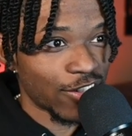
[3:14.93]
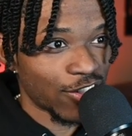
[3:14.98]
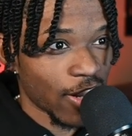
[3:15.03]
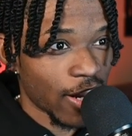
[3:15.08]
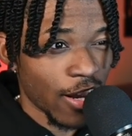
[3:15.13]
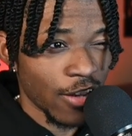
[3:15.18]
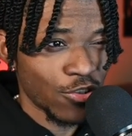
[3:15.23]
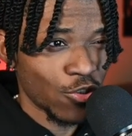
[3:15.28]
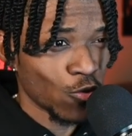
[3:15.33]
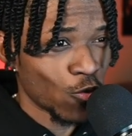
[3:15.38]
Shout
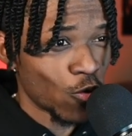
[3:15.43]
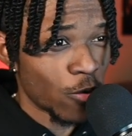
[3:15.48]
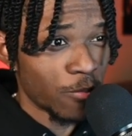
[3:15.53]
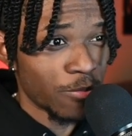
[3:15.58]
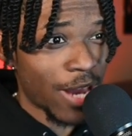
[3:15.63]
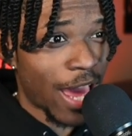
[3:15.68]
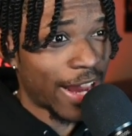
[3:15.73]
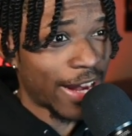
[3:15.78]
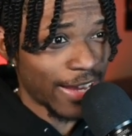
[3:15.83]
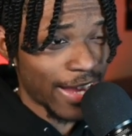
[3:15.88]
out to him.
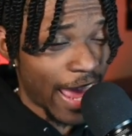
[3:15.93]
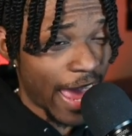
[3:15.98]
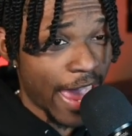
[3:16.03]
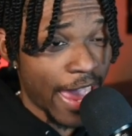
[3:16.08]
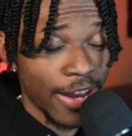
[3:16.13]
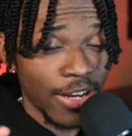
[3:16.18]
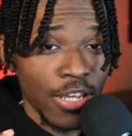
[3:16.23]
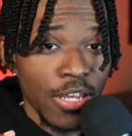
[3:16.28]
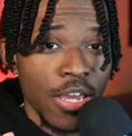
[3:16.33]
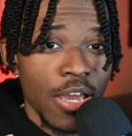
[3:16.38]
Not an
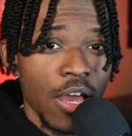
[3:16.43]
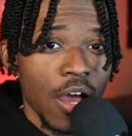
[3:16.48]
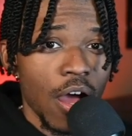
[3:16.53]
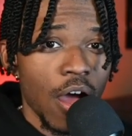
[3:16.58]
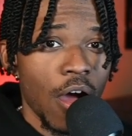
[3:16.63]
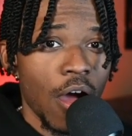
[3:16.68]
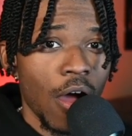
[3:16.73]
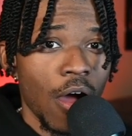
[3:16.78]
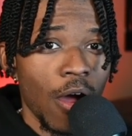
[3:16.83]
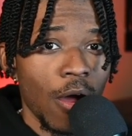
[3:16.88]
ad,
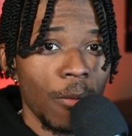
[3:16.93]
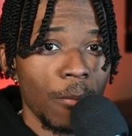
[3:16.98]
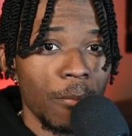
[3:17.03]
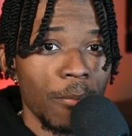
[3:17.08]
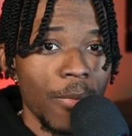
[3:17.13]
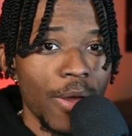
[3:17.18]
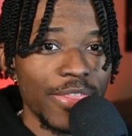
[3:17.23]
um,